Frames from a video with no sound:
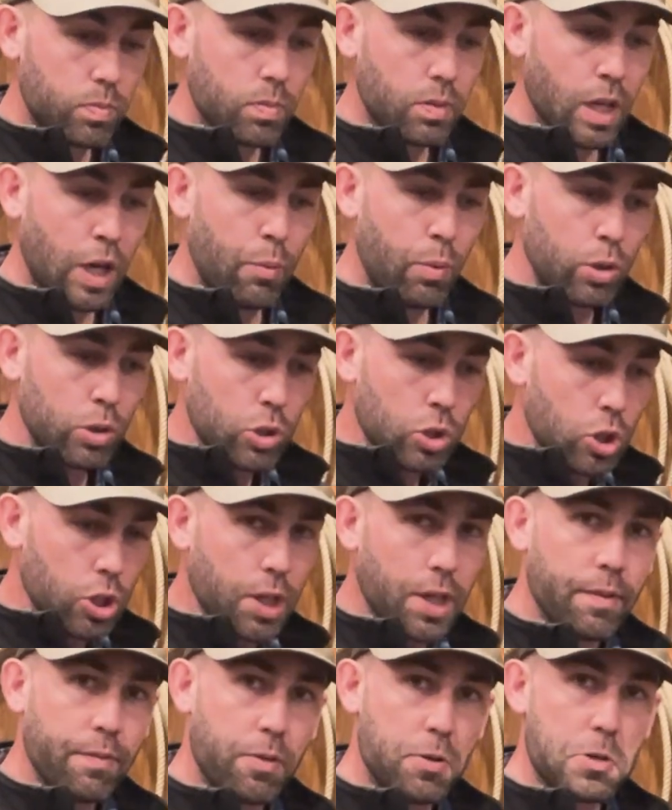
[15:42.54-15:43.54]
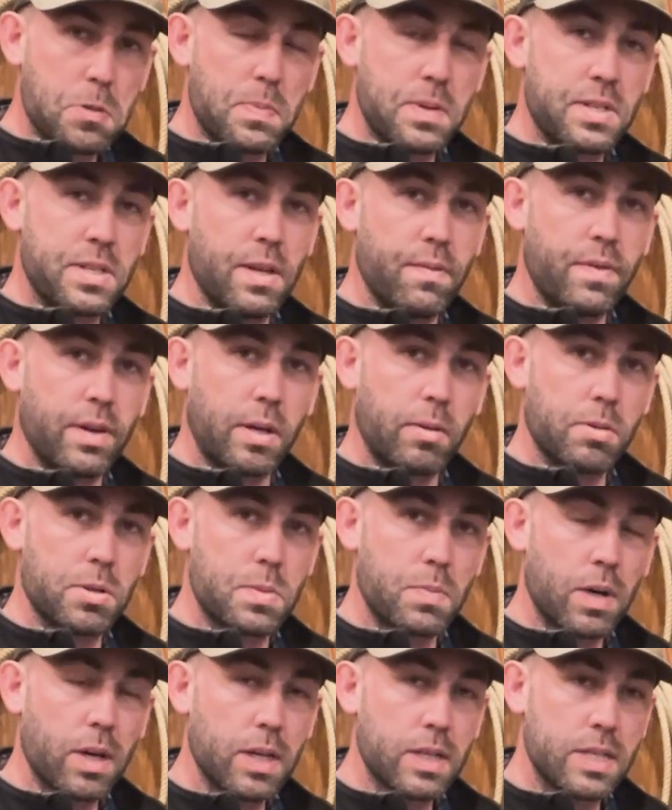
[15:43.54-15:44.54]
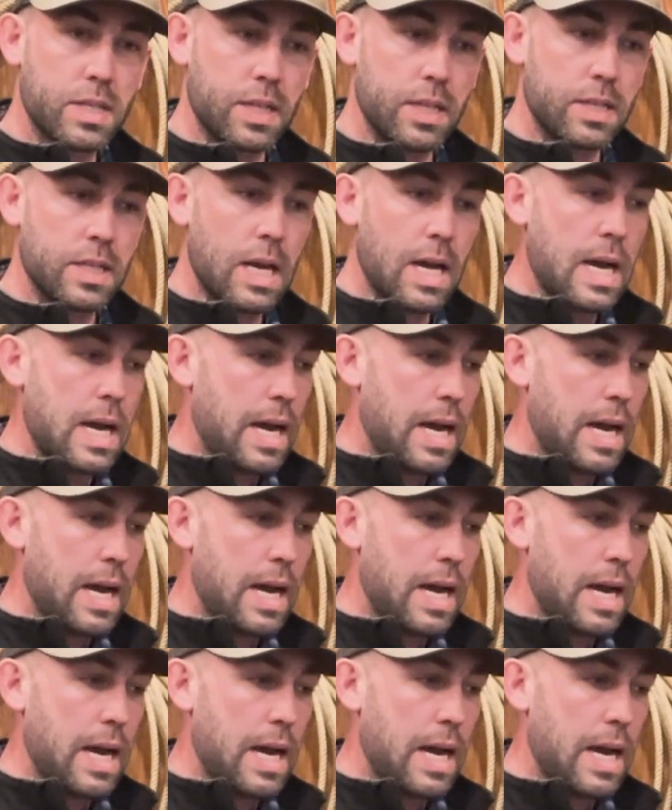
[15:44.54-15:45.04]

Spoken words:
and we're looking for specific responses.